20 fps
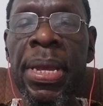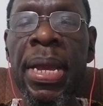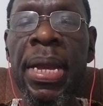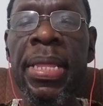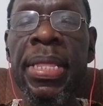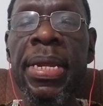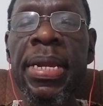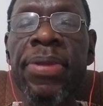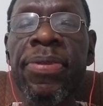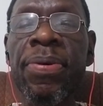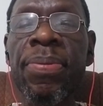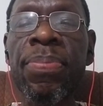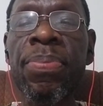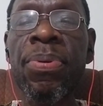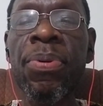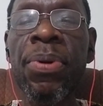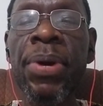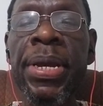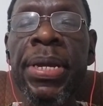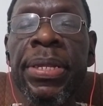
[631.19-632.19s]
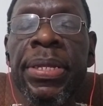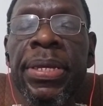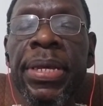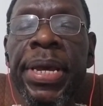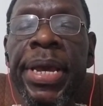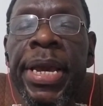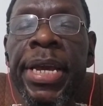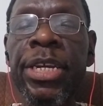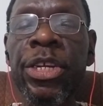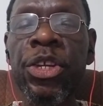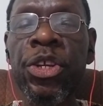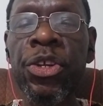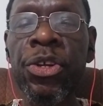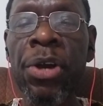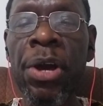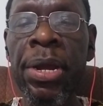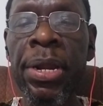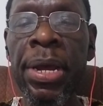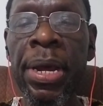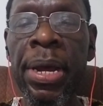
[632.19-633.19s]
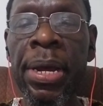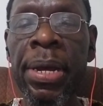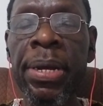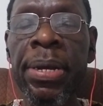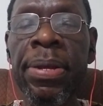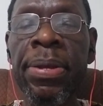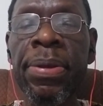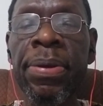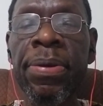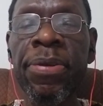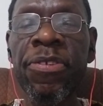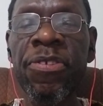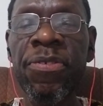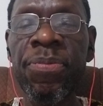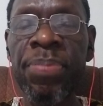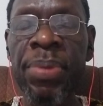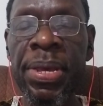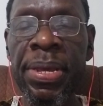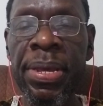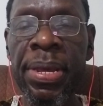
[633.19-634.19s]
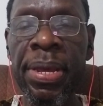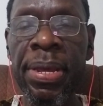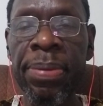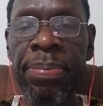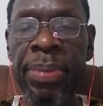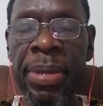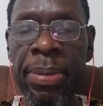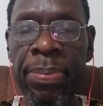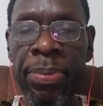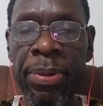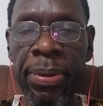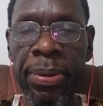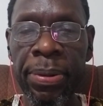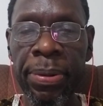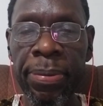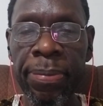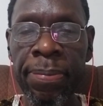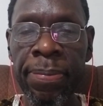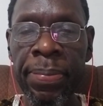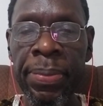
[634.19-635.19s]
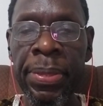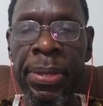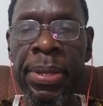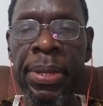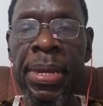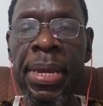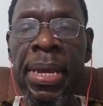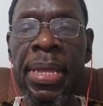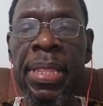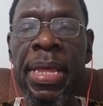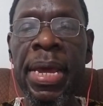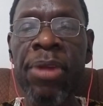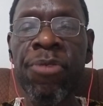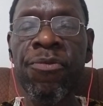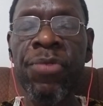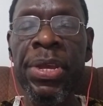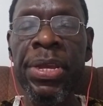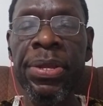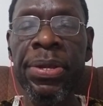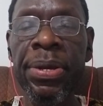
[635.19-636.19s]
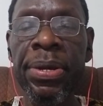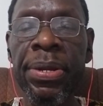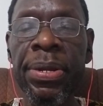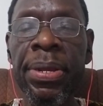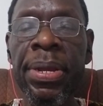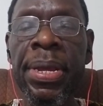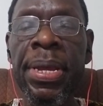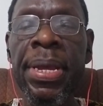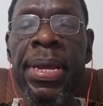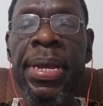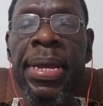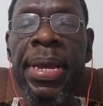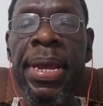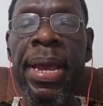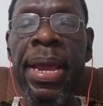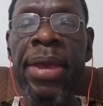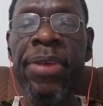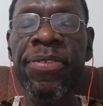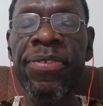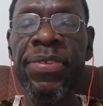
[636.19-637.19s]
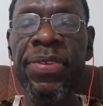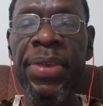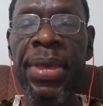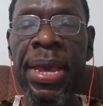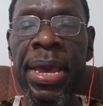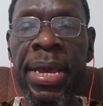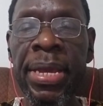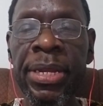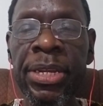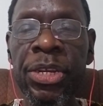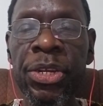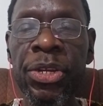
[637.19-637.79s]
then at some point a Shona speaking people in that region, Shona.